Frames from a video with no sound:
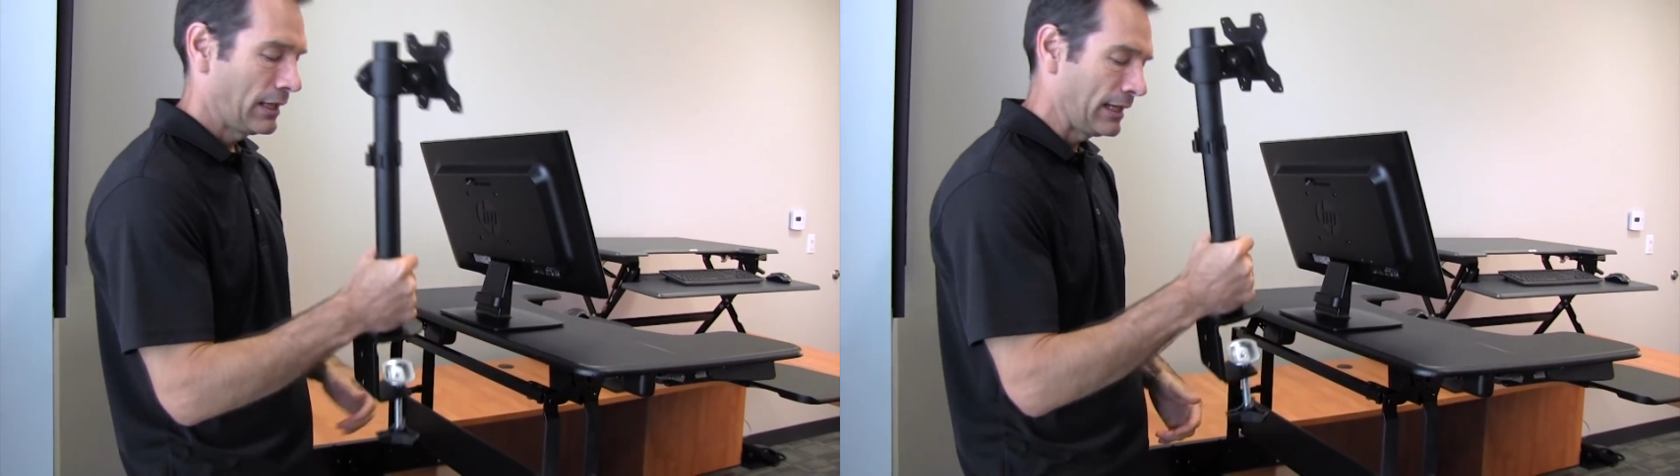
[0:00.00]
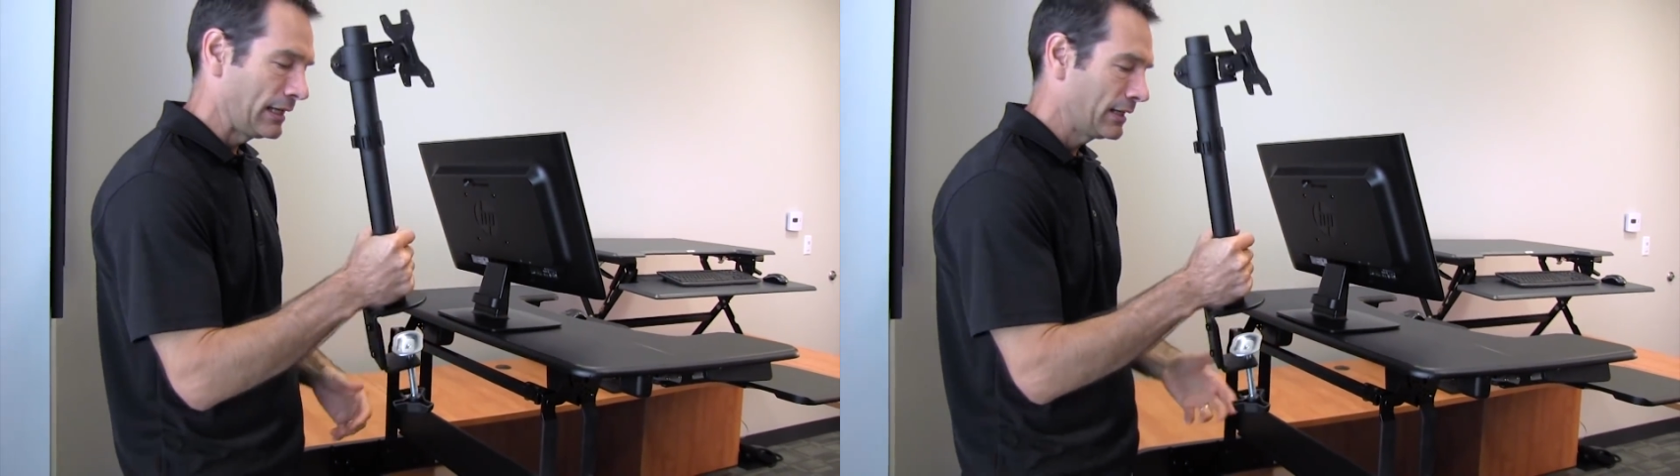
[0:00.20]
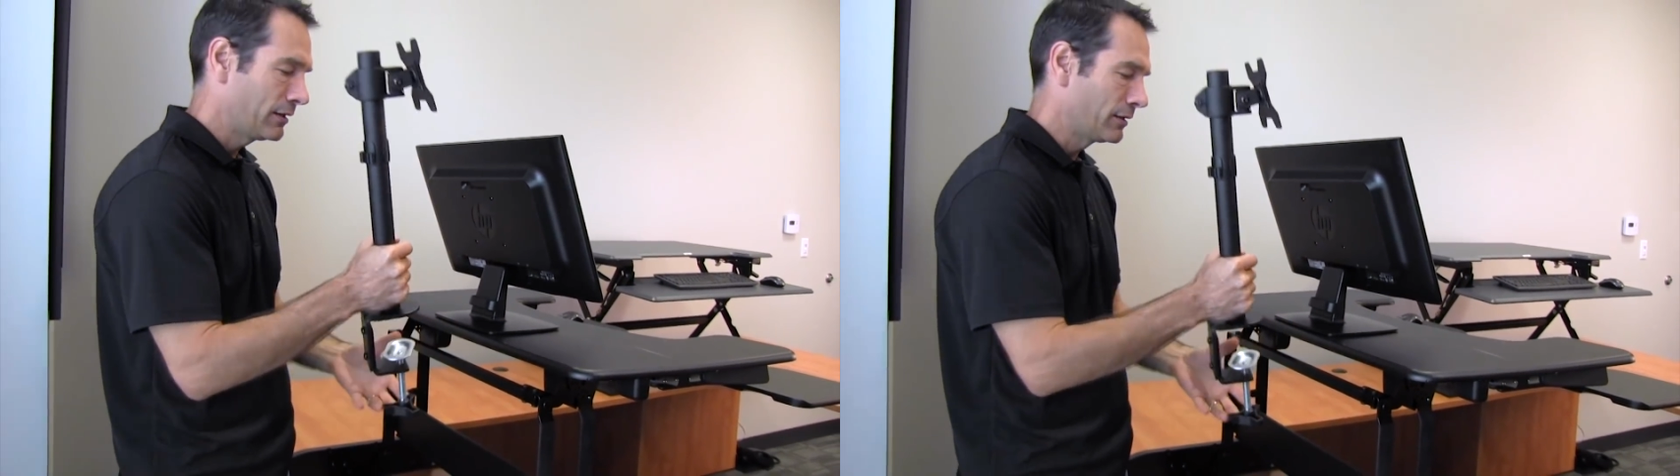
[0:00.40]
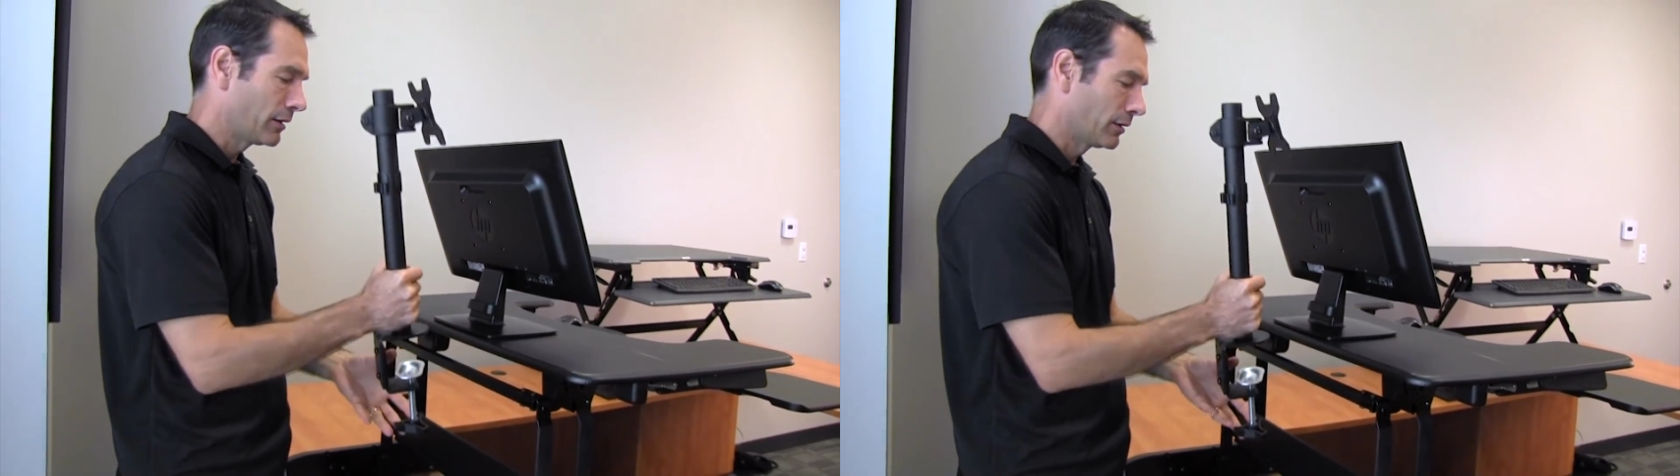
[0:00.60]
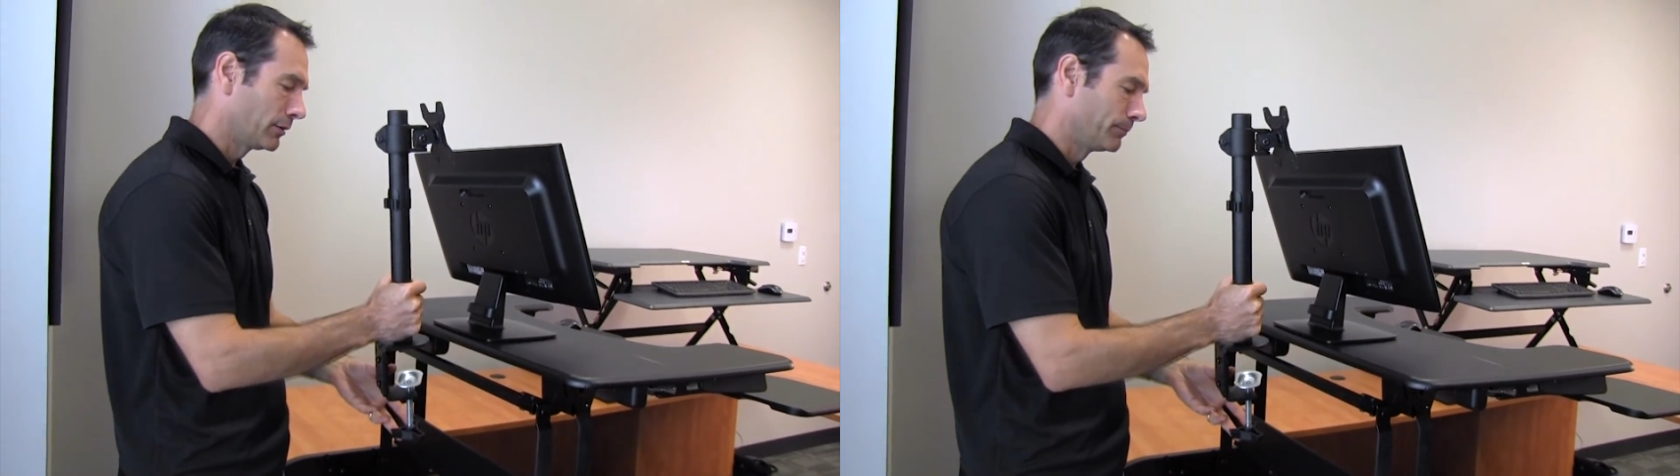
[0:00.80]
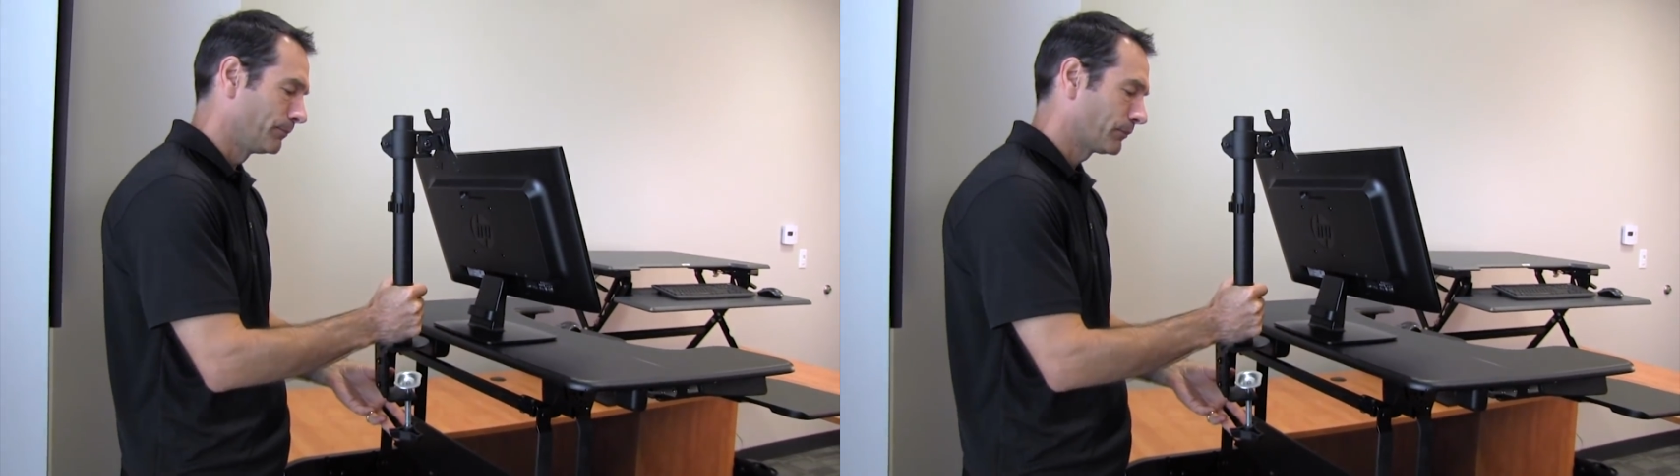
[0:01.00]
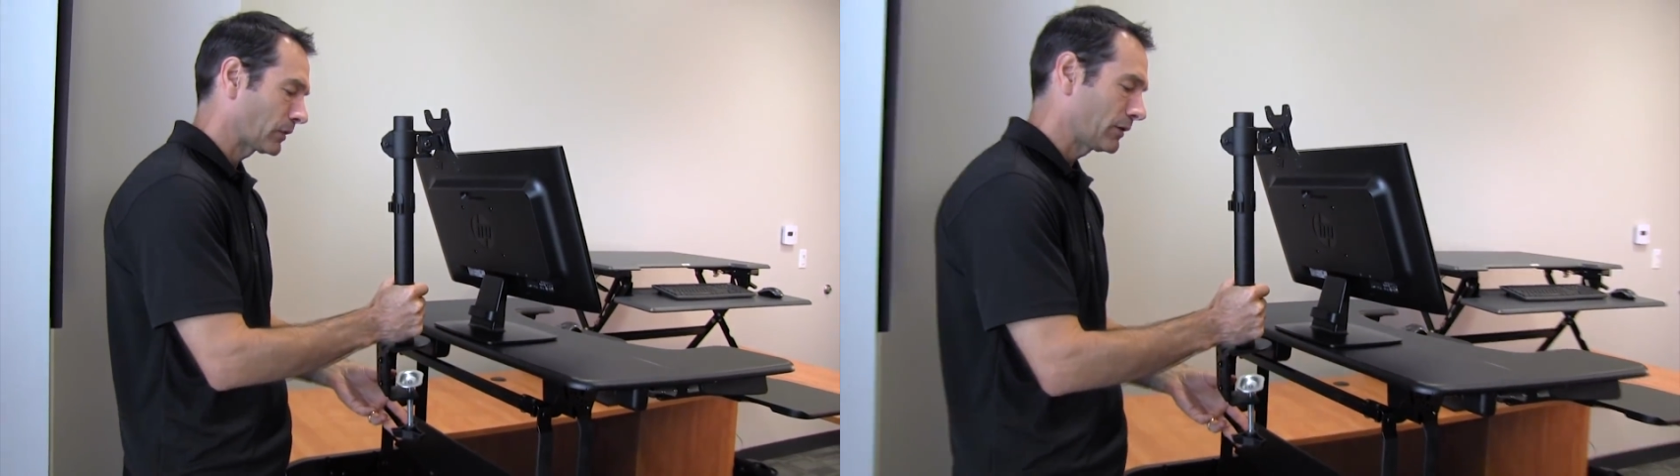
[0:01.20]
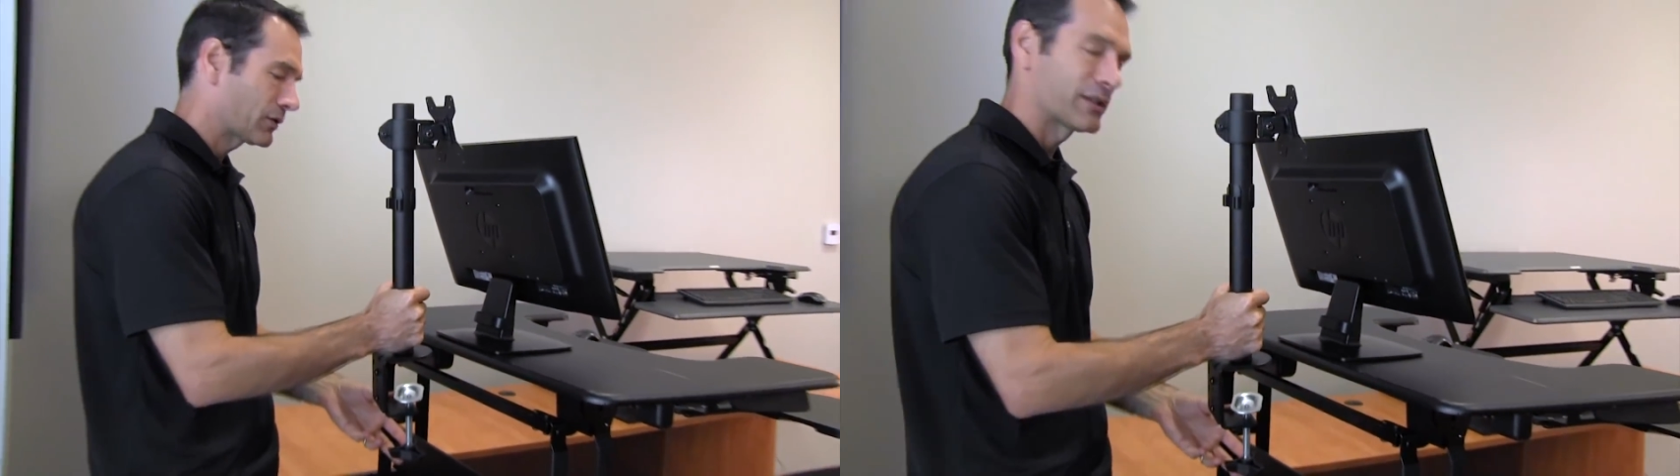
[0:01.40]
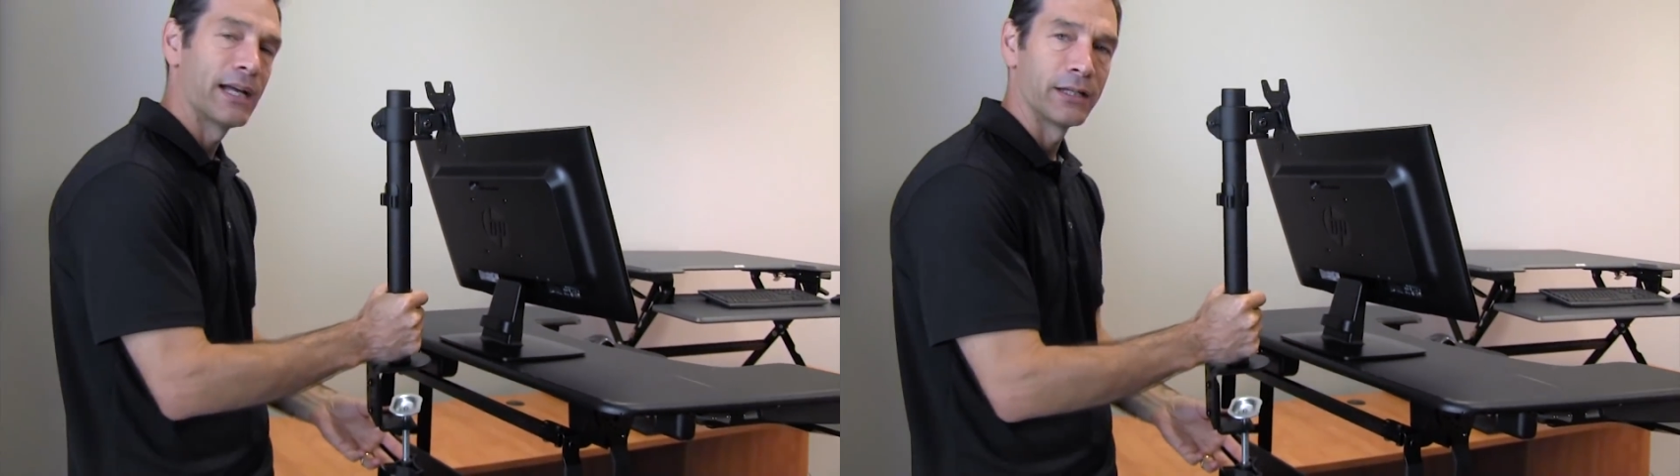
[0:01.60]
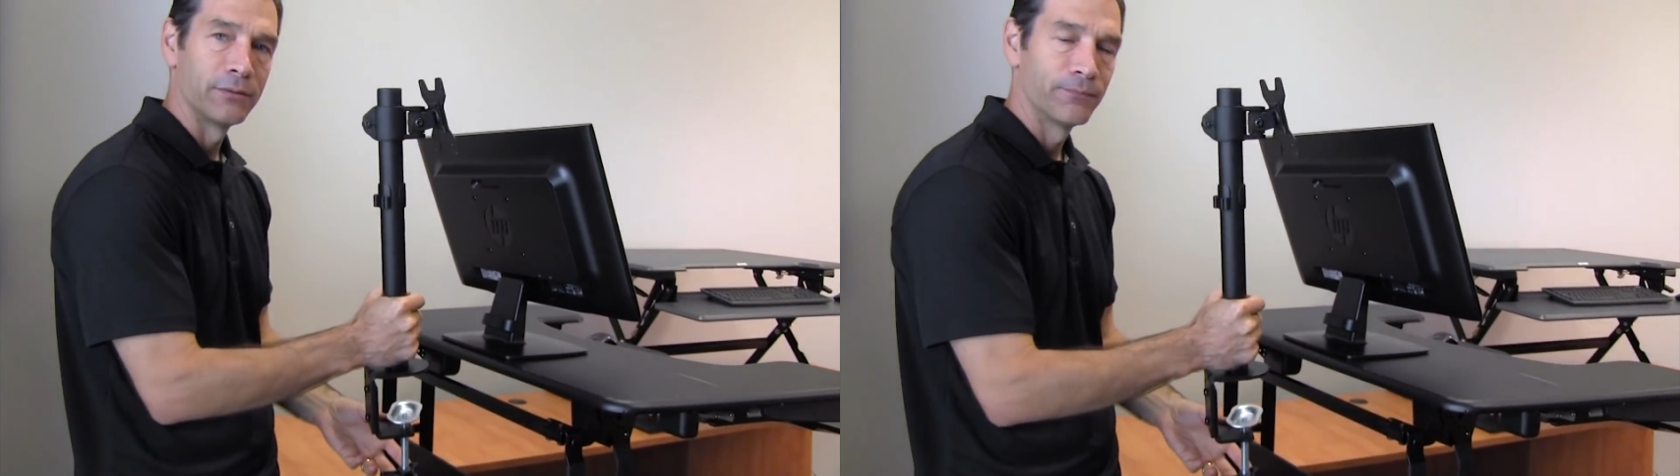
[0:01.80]
and
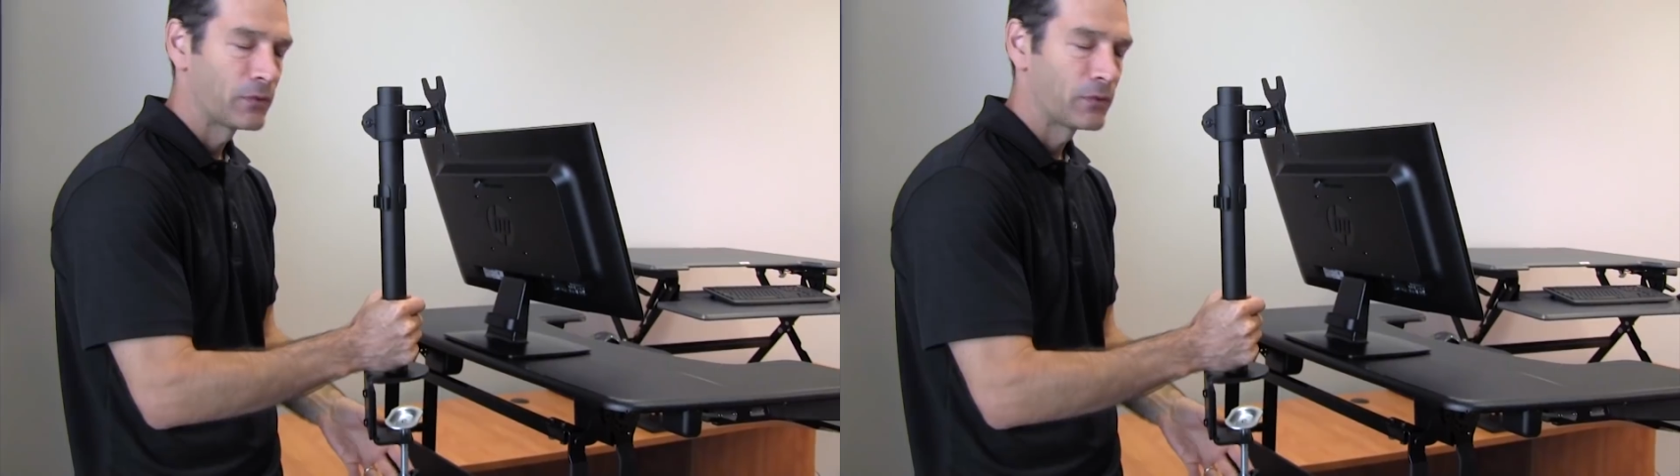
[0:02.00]
steady.